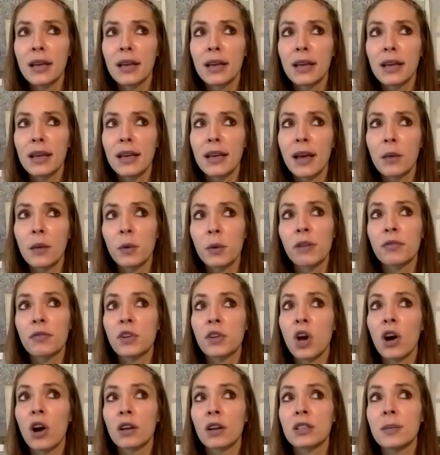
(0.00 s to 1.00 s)
And we've
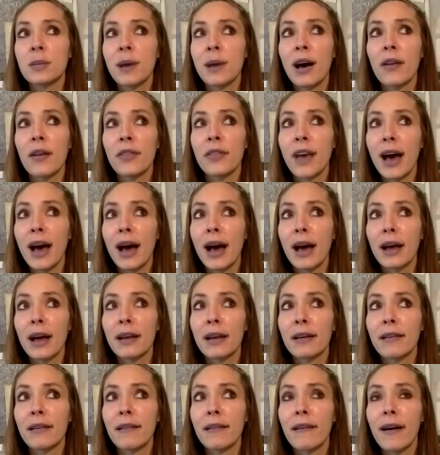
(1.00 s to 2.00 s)
talked about that
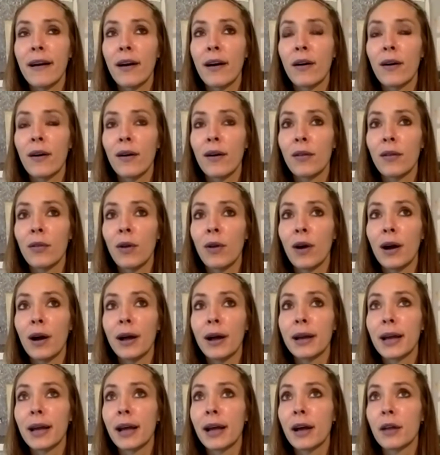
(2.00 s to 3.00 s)
a
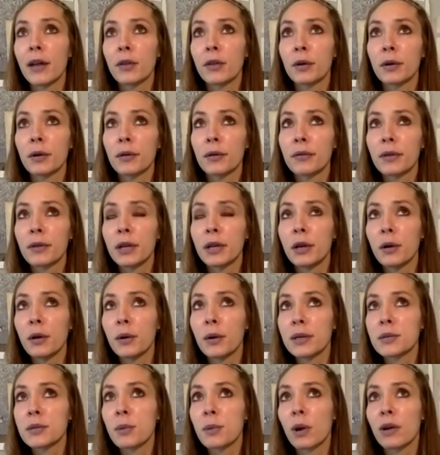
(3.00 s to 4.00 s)
lot at other,
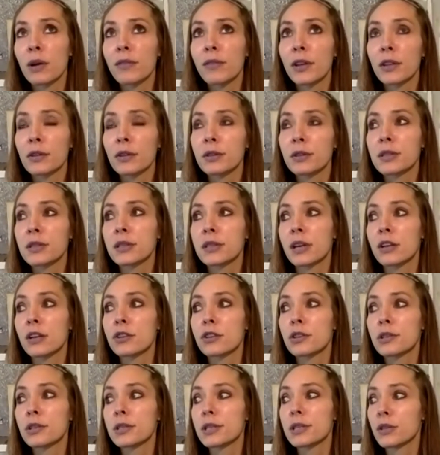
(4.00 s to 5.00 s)
as part of other
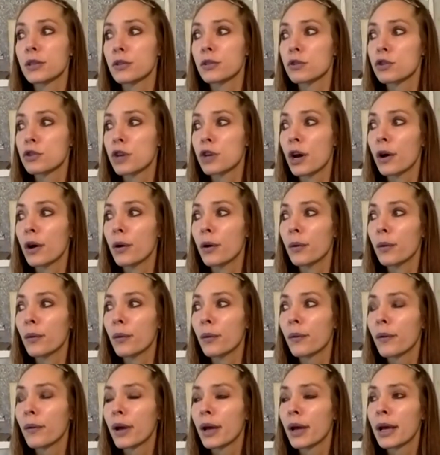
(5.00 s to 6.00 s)
discussions in the
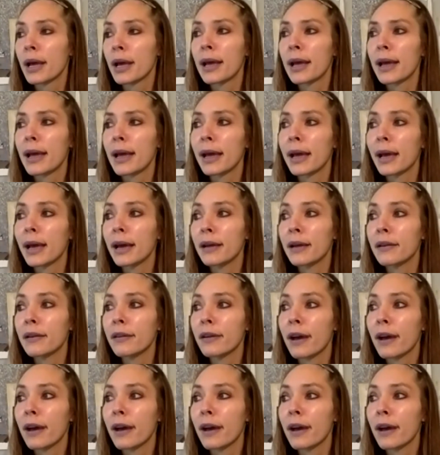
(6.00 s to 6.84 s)
show. And